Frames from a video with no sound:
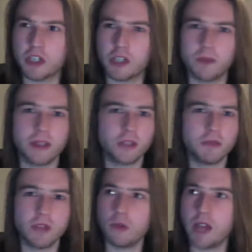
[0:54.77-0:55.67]
There's been
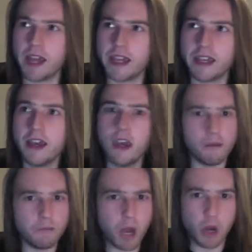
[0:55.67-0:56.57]
some new, like,
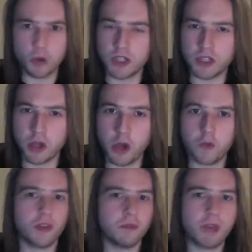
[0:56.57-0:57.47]
Poe
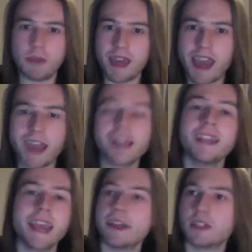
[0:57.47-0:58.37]
stuff with BB-8 in
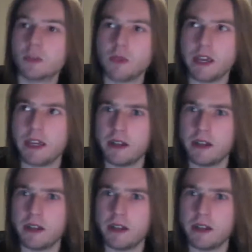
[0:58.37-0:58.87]
the X-Wing.